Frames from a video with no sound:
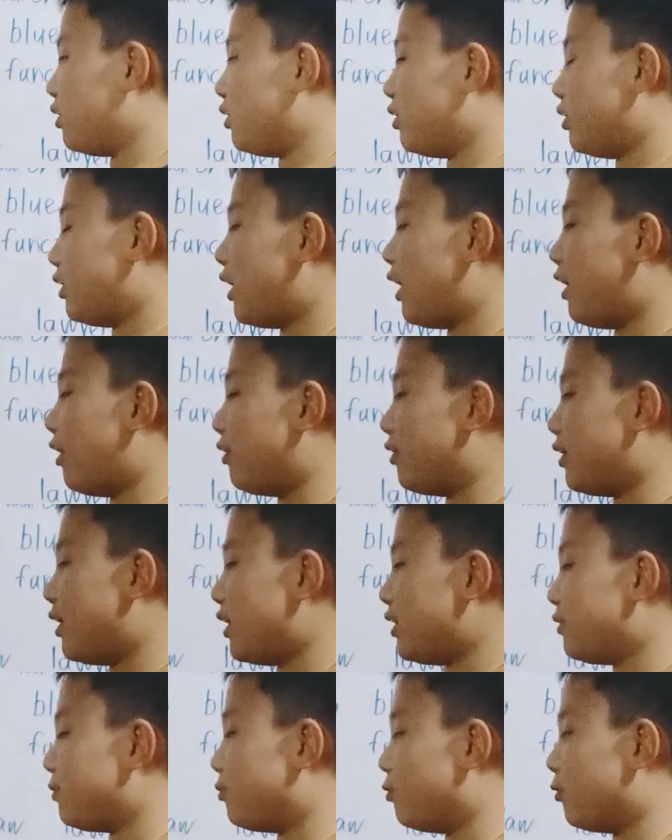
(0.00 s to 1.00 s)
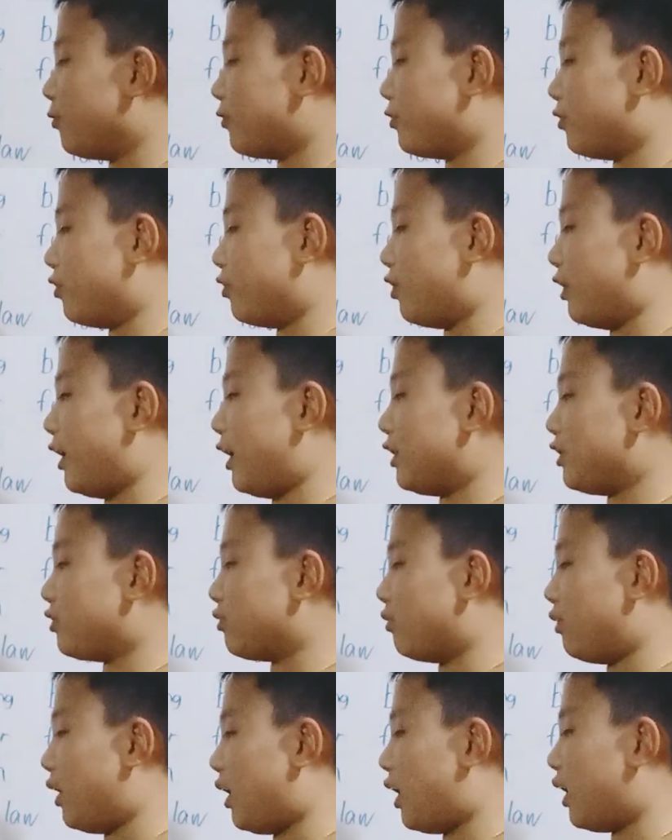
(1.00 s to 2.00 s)
Now let's move to our next
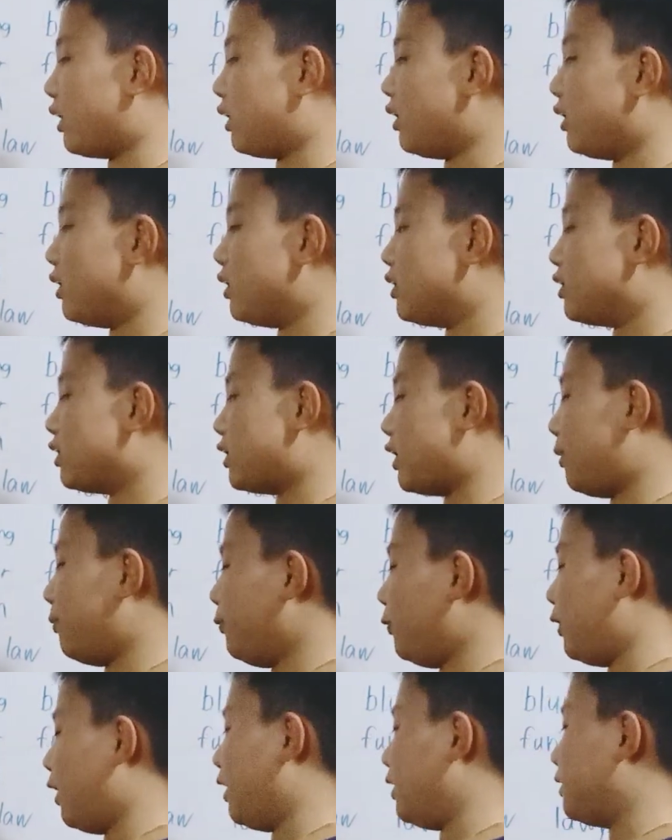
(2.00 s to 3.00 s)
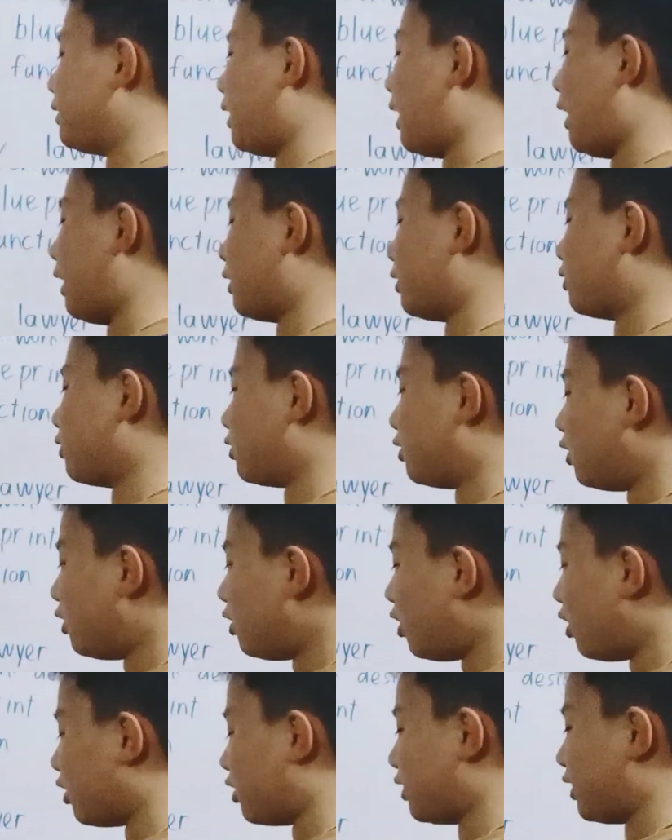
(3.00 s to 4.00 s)
one. Something that
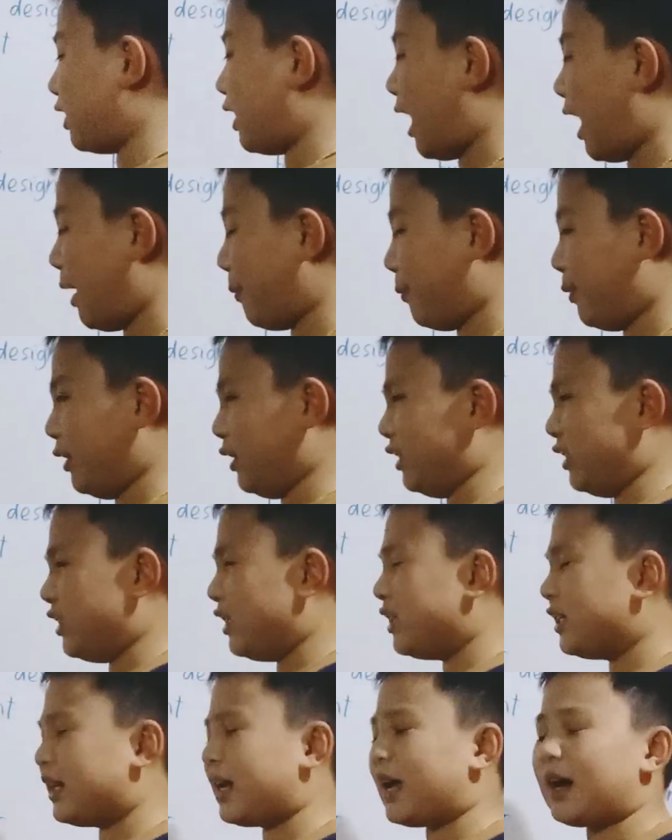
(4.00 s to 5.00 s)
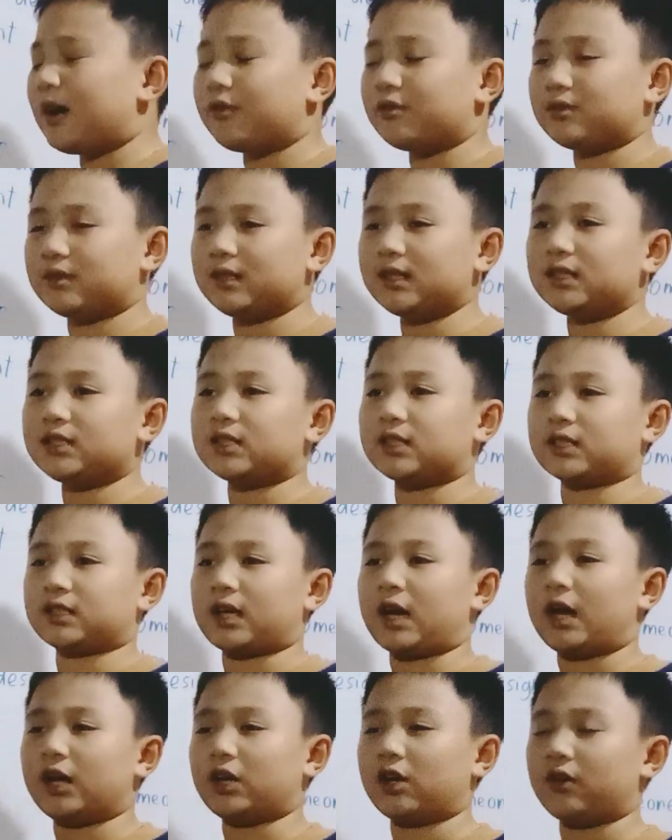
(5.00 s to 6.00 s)
could happen. Now this is
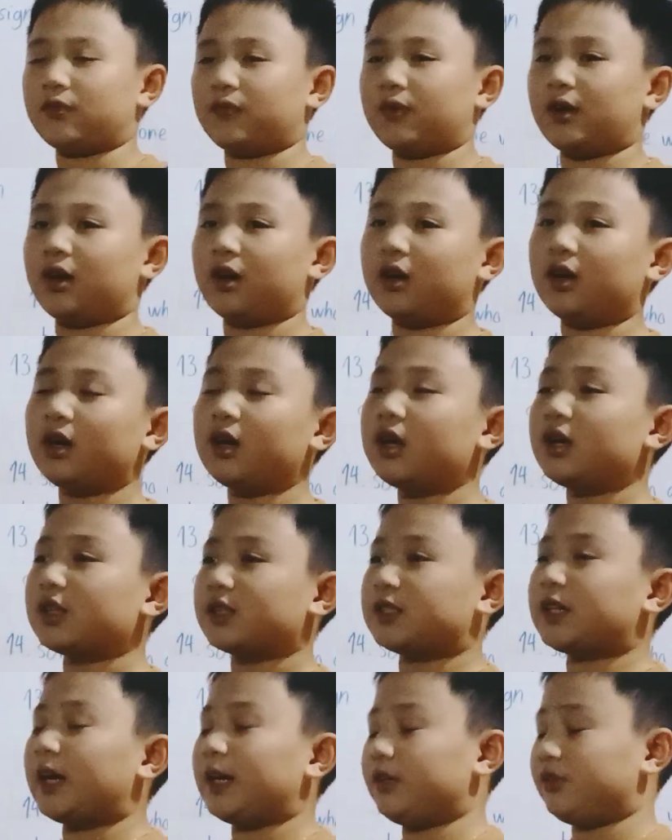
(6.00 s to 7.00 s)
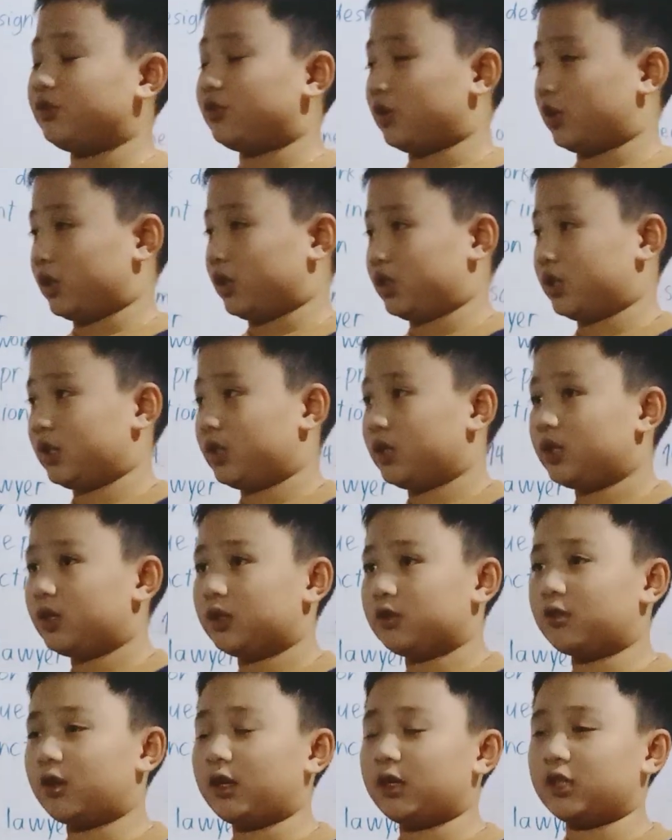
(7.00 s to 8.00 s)
kind of a dangerous
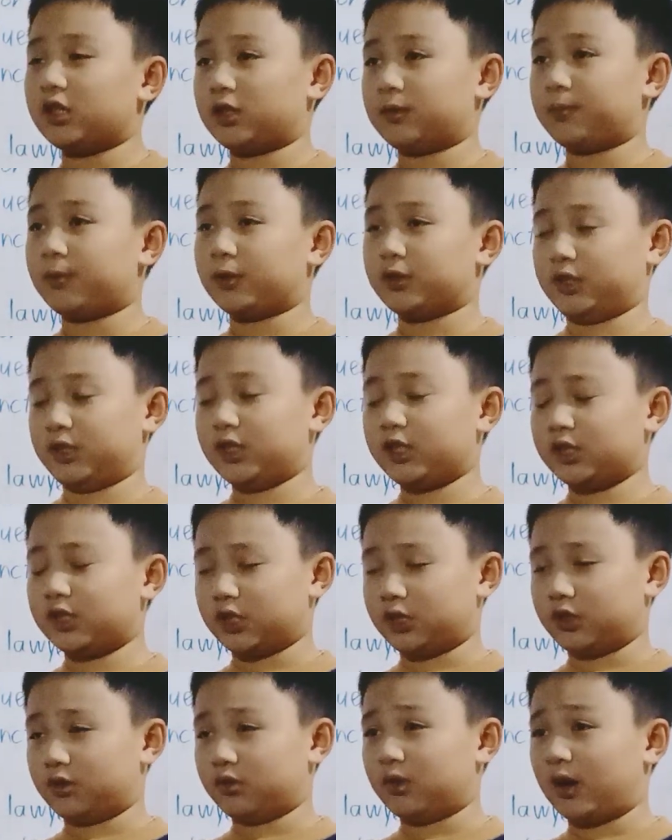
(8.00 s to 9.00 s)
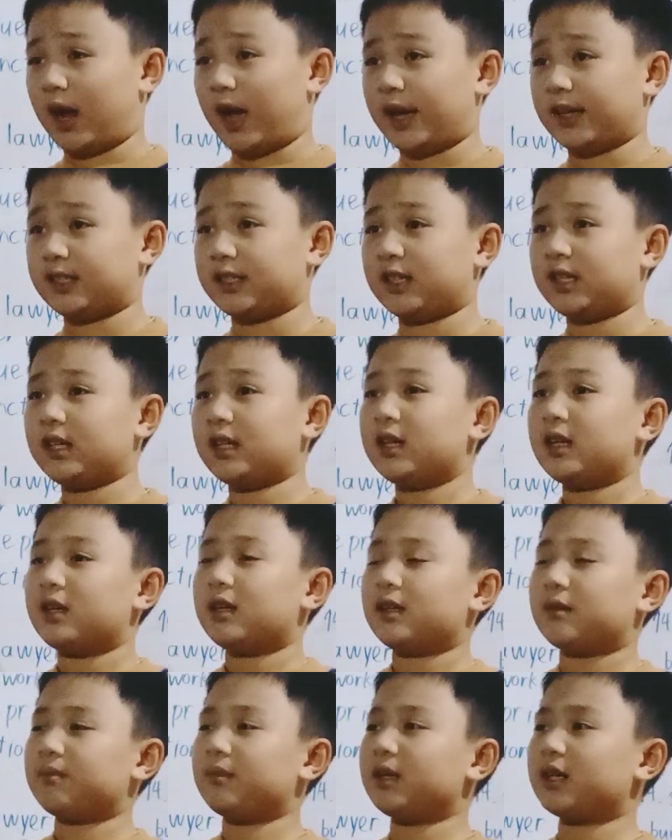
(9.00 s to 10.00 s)
position, right?
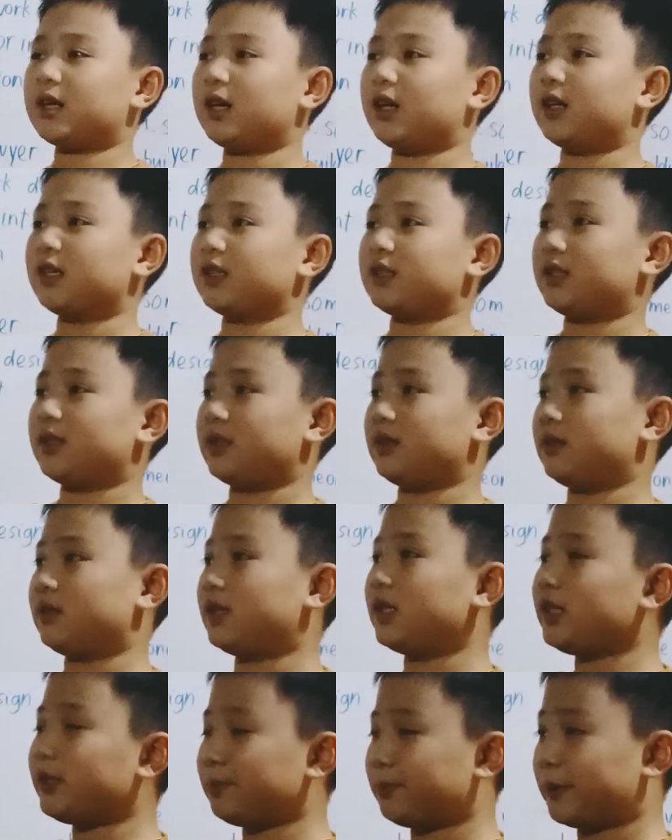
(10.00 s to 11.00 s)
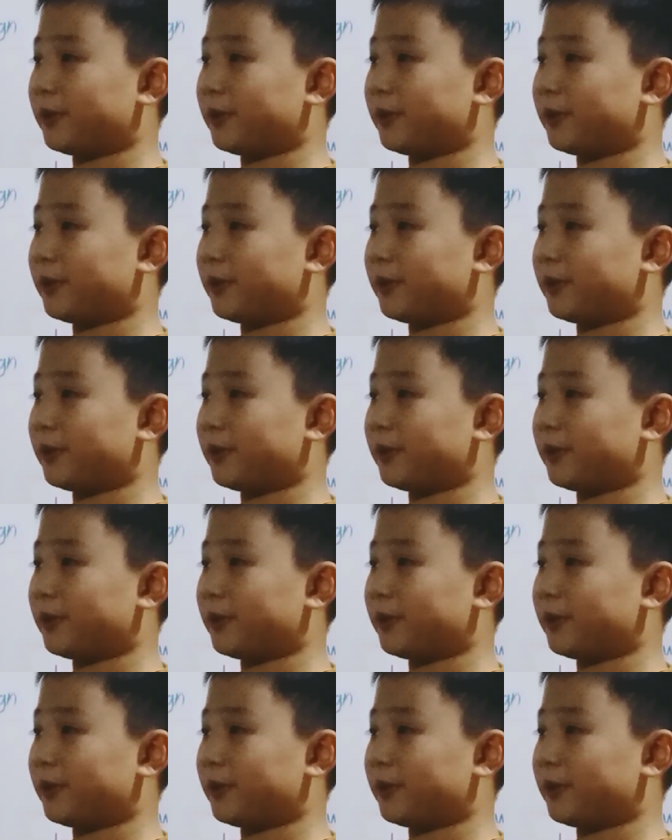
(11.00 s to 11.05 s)
because this